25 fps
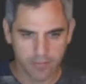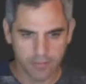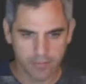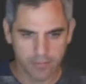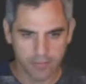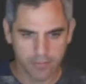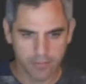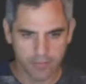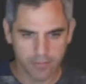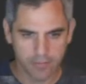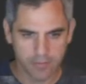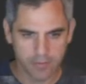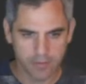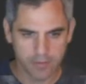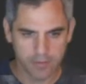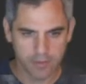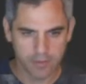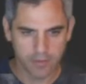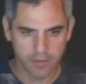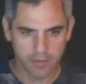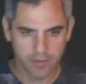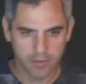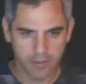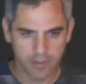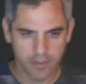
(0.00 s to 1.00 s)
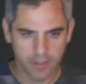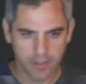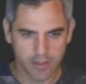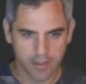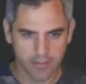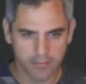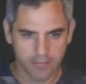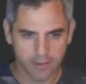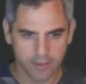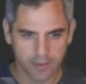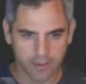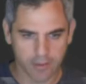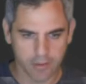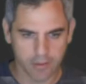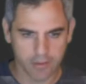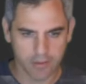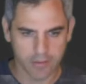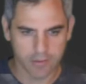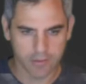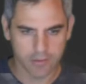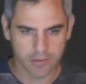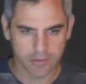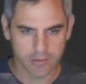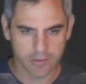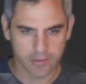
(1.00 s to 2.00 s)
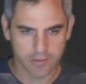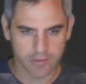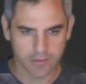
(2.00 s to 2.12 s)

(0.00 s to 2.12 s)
what's called live logs,